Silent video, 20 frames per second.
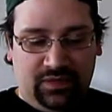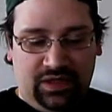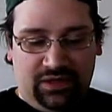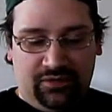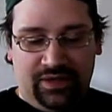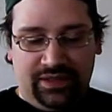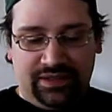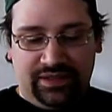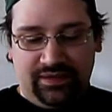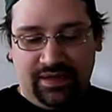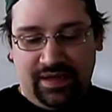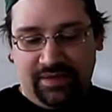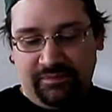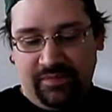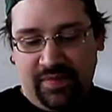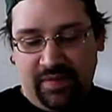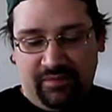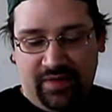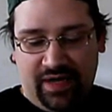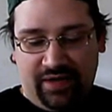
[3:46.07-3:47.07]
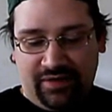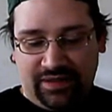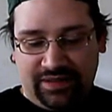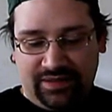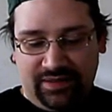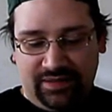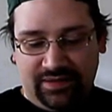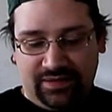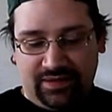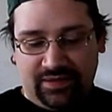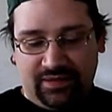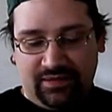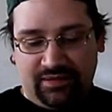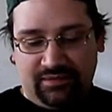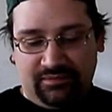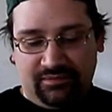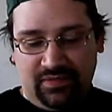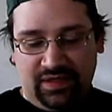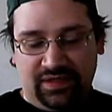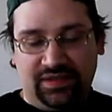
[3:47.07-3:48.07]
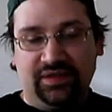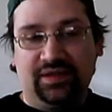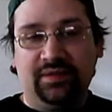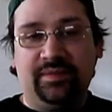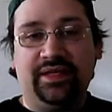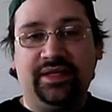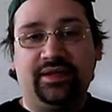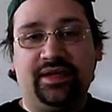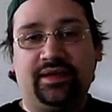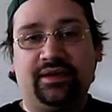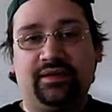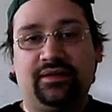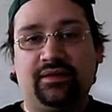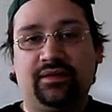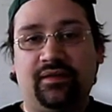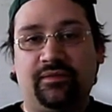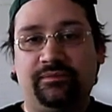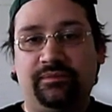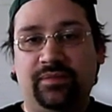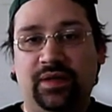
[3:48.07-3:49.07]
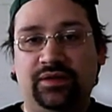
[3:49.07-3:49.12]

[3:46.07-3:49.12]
question is there going to be like a